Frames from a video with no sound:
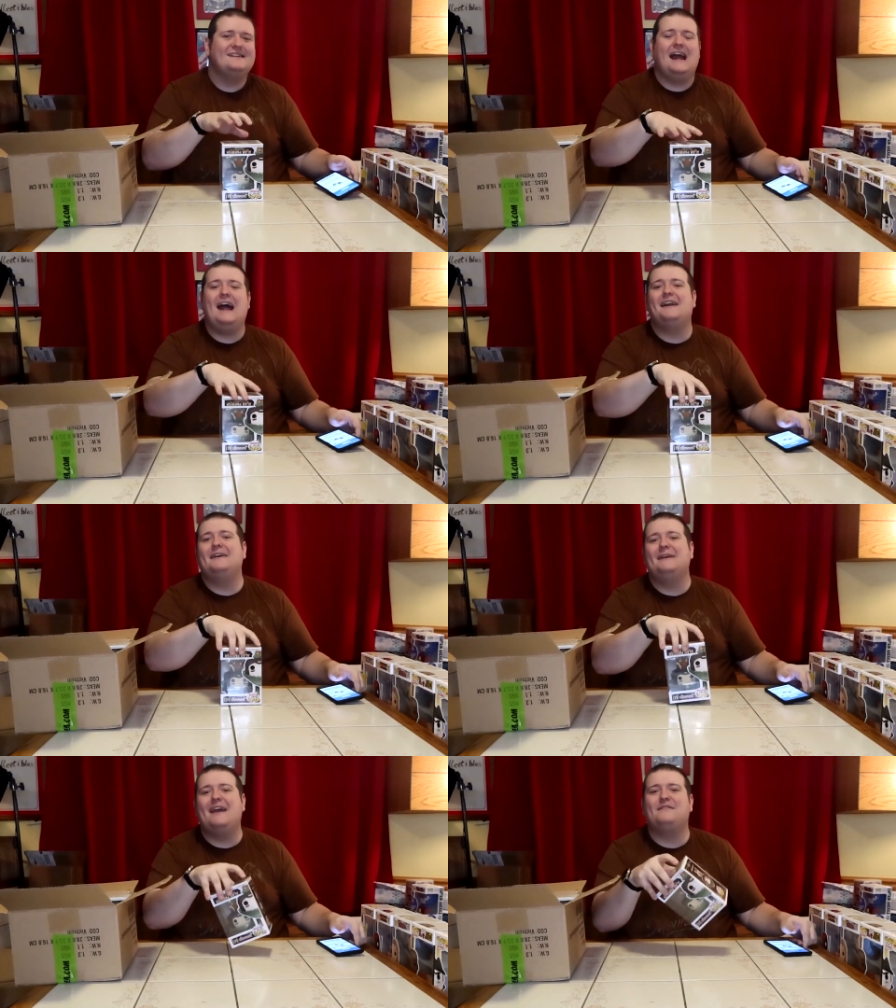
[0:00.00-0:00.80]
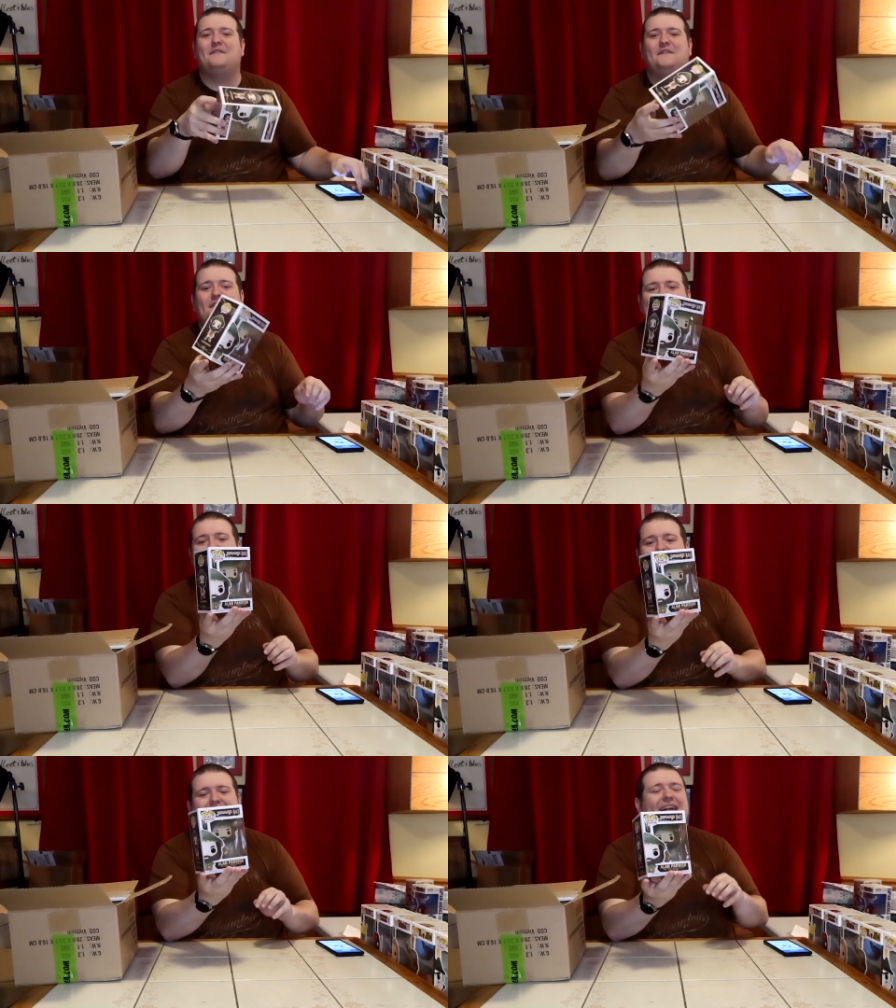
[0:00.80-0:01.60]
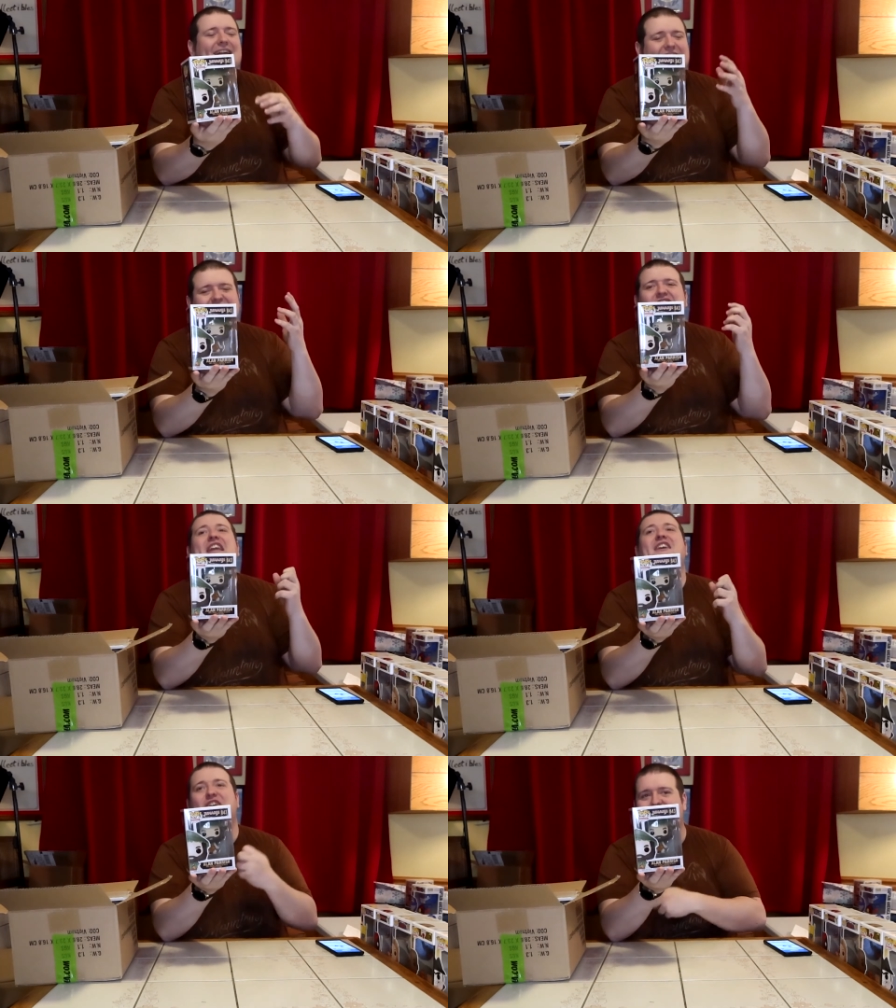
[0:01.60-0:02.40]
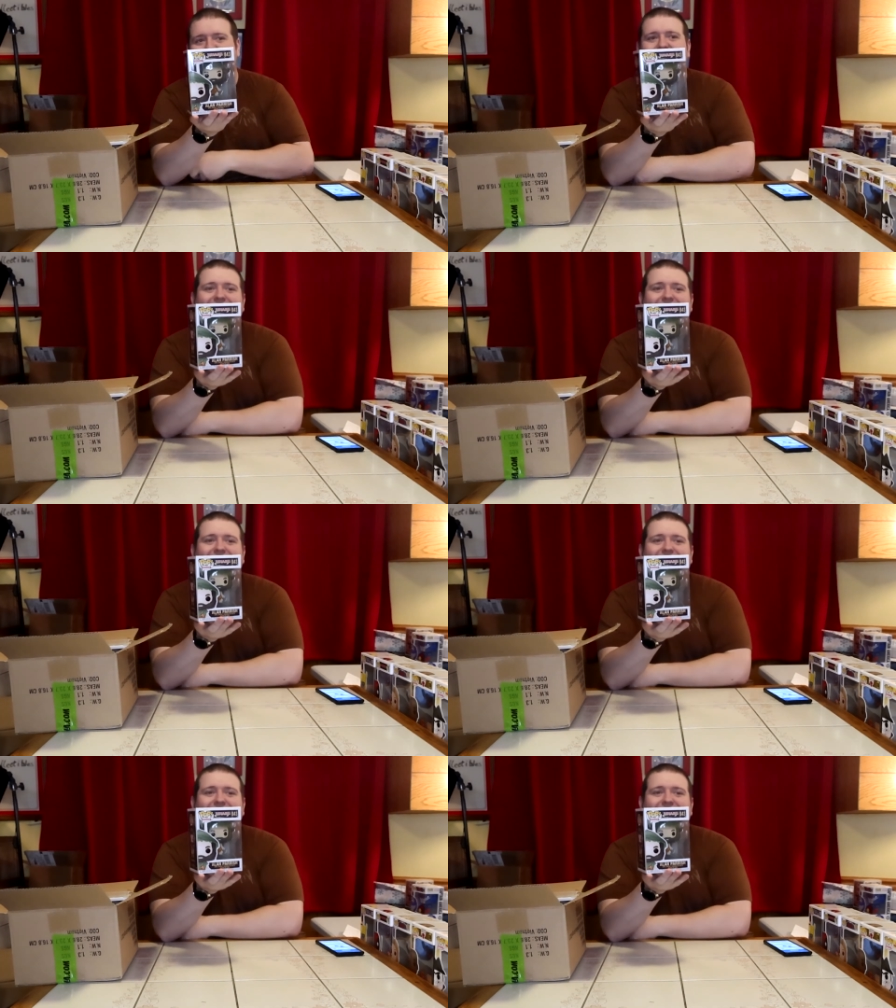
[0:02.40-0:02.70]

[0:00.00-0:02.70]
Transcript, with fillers: All right, we have our first uh, stinker,